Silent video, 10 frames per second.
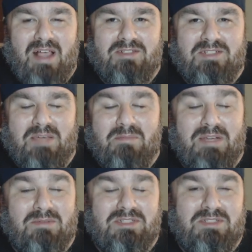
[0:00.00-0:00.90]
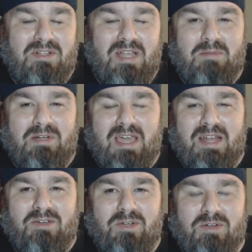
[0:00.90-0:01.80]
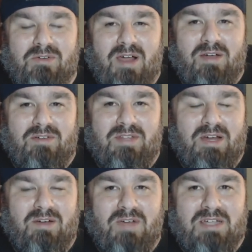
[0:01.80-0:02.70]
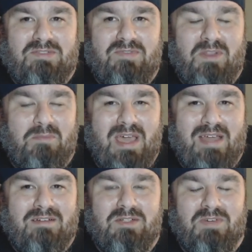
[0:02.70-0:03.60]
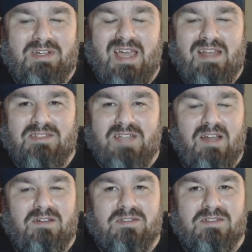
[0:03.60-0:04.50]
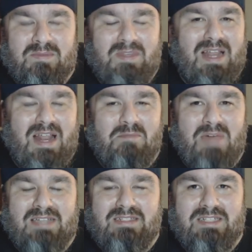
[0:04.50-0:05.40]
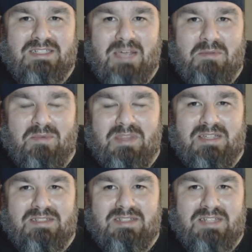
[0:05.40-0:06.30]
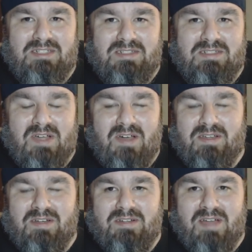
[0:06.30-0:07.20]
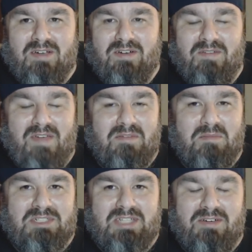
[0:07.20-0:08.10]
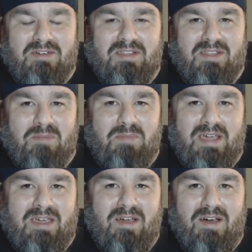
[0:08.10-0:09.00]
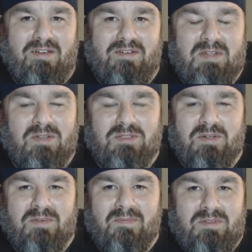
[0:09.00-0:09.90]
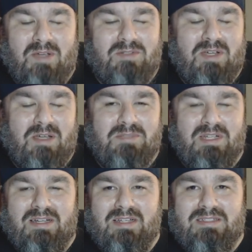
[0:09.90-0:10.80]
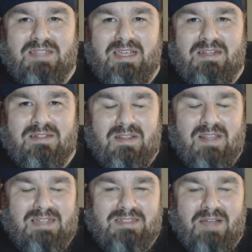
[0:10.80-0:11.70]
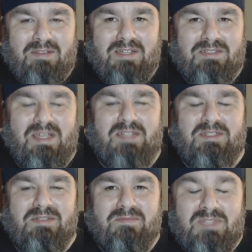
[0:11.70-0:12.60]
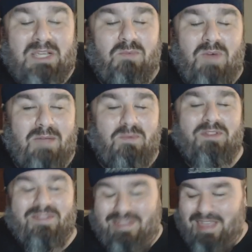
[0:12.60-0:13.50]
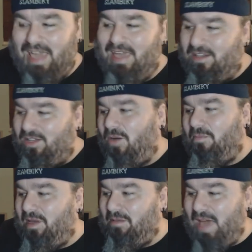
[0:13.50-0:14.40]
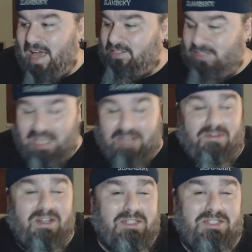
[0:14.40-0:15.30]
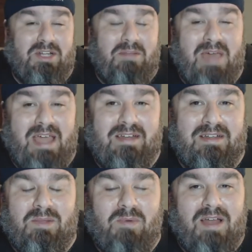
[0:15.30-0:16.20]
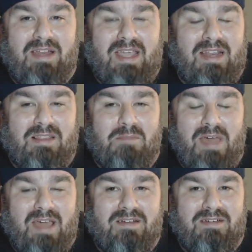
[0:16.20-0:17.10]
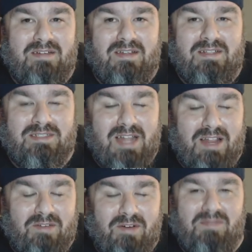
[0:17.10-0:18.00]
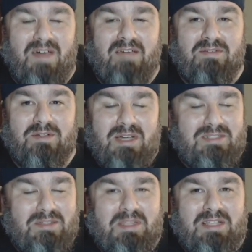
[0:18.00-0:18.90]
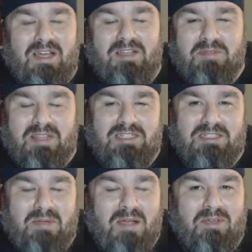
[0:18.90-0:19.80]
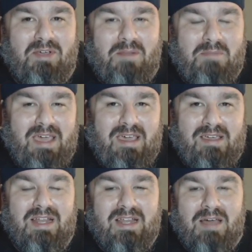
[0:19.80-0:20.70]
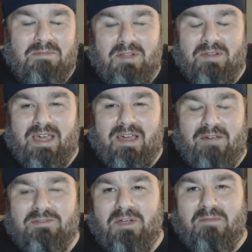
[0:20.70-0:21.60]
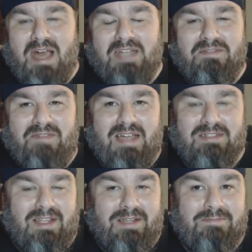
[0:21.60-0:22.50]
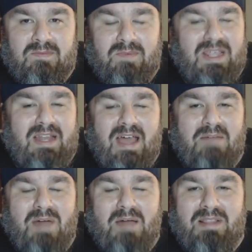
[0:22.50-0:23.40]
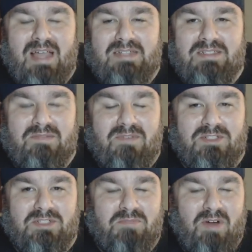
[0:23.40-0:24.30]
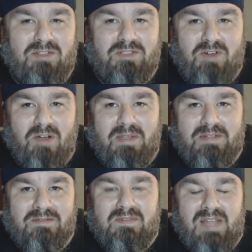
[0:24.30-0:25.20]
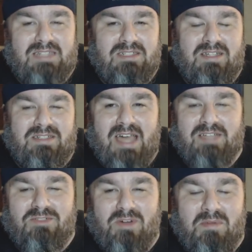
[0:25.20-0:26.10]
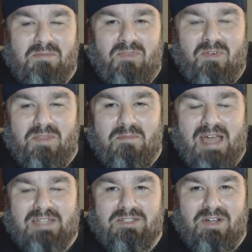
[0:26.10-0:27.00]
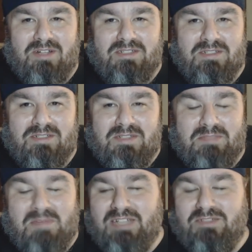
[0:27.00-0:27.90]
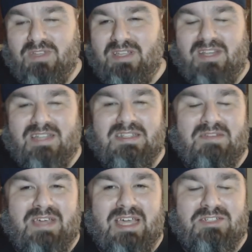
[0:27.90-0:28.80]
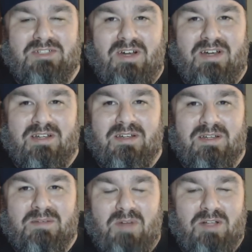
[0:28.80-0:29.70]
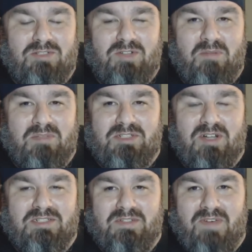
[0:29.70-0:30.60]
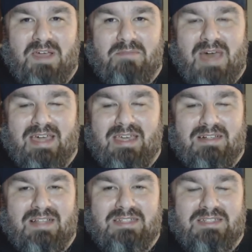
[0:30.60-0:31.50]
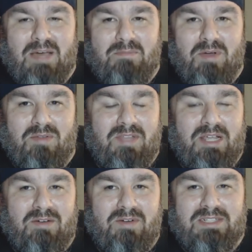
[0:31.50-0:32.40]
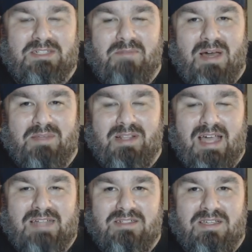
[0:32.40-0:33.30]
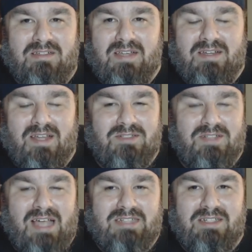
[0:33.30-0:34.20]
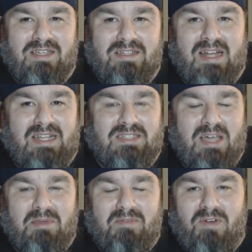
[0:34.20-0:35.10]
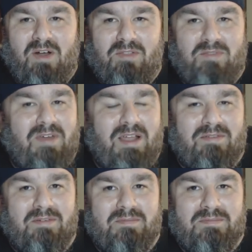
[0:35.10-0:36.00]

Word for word: Balor's knee, but he was still able to get a coup de grace on Lio Rush for the pin to retain his title. We then had a backstage segment with the Ascension talking to Tucker of Heavy Machinery. They're picking on Dozer. Dozer comes into the scene and lays out the Ascension. See, why weren't they in the opening match? They really should have been the one eating the pin instead of the Revival. But something tells me this is probably going to be leading up to the kickoff show match of Fastlane. We then have Bobby Lashley versus Braun Strowman. Lashley attacks Strowman before the match starts. This match really doesn't even get started. Braun Strowman starts to fight back. He lays out both Lio Rush and Bobby Lashley and tells Lashley that he's coming for all three of them.